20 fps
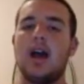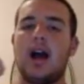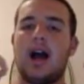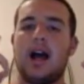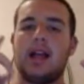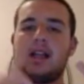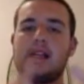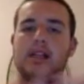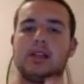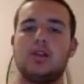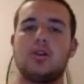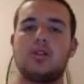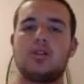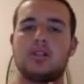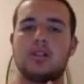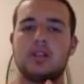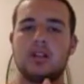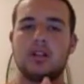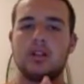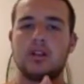I like
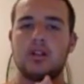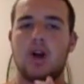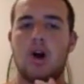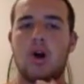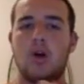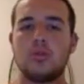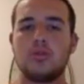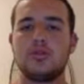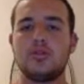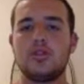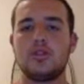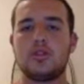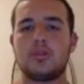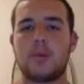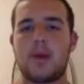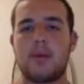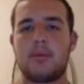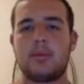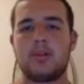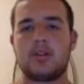looked at old
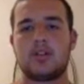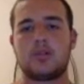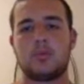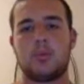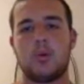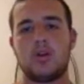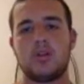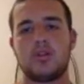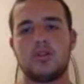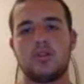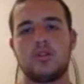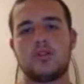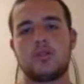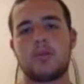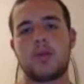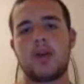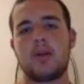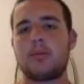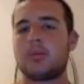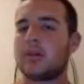newspapers, sport
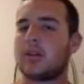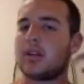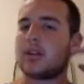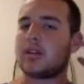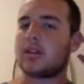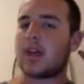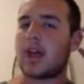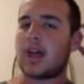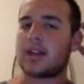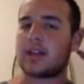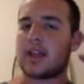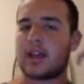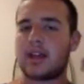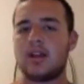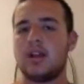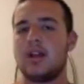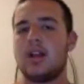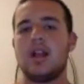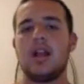newspapers, and like